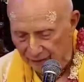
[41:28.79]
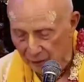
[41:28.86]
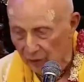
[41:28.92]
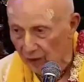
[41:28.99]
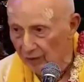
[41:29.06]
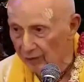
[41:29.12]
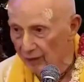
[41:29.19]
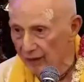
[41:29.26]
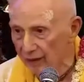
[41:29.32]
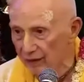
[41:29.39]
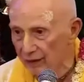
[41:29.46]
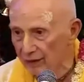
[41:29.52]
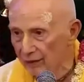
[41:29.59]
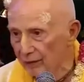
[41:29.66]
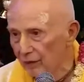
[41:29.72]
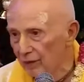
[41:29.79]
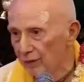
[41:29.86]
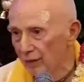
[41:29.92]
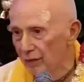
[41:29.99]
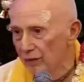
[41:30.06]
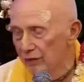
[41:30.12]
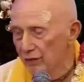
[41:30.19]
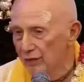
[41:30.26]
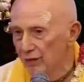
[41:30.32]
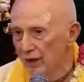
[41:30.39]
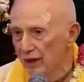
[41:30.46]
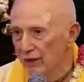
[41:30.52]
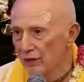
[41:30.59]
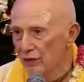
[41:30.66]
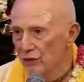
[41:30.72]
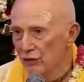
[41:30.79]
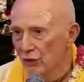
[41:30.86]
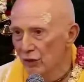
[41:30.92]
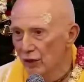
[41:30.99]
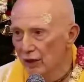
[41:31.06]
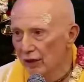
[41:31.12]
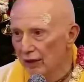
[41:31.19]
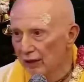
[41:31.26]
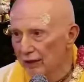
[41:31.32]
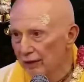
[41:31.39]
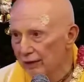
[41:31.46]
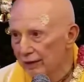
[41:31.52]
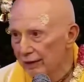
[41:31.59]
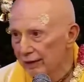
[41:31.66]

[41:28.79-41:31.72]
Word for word: One man, one person might enjoy